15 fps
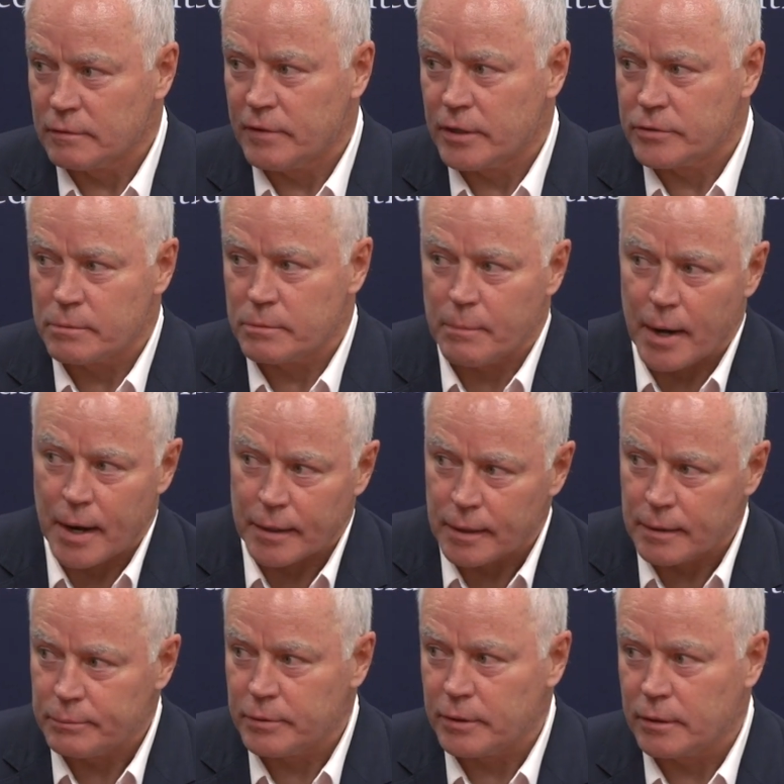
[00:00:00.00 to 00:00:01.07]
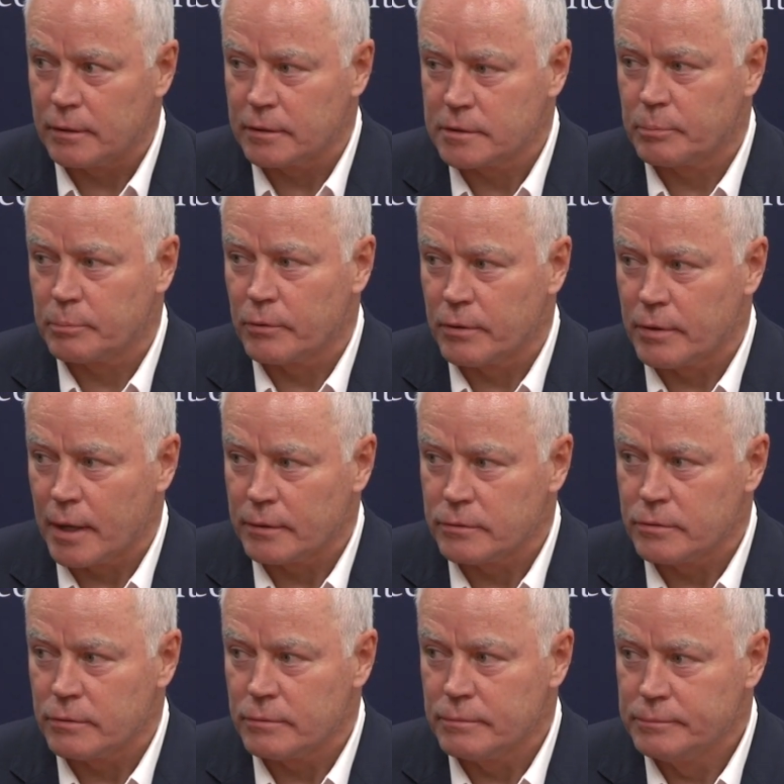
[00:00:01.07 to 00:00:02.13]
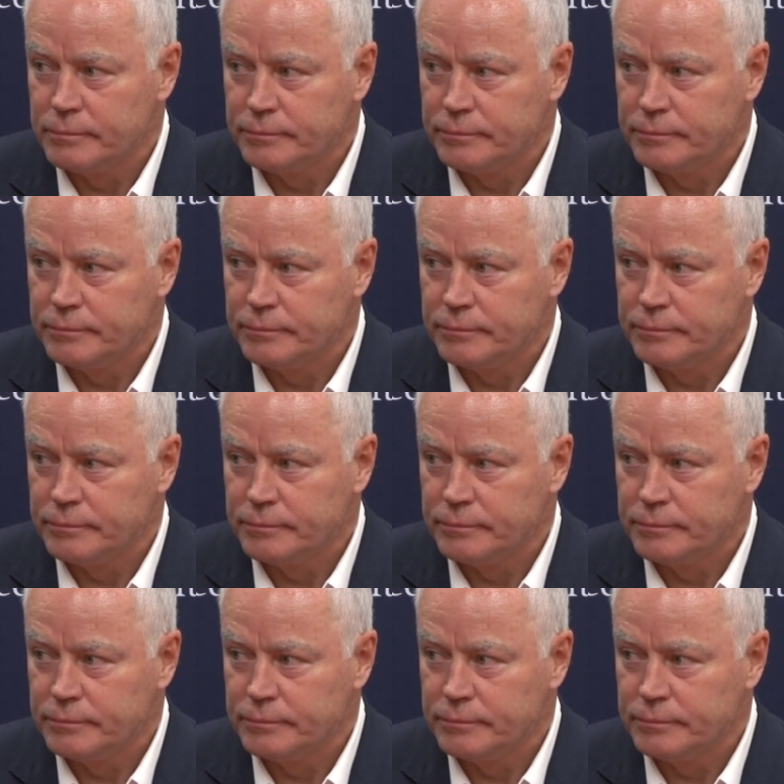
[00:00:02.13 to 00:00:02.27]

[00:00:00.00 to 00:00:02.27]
veteran backup, we could explore that too.